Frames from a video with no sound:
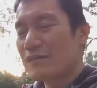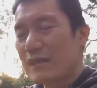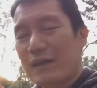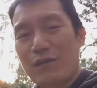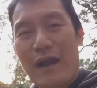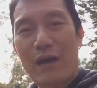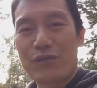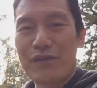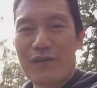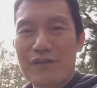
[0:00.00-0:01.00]
that are
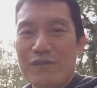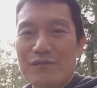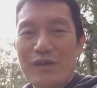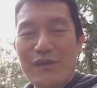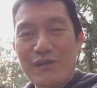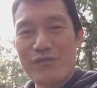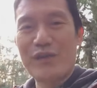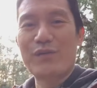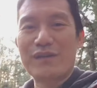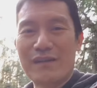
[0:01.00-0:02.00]
out there very
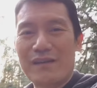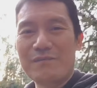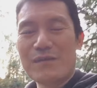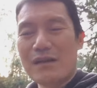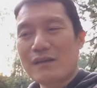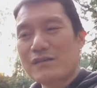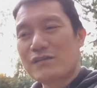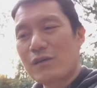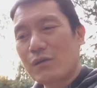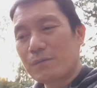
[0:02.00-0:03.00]
frequently.
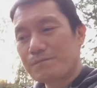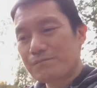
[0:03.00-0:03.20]
So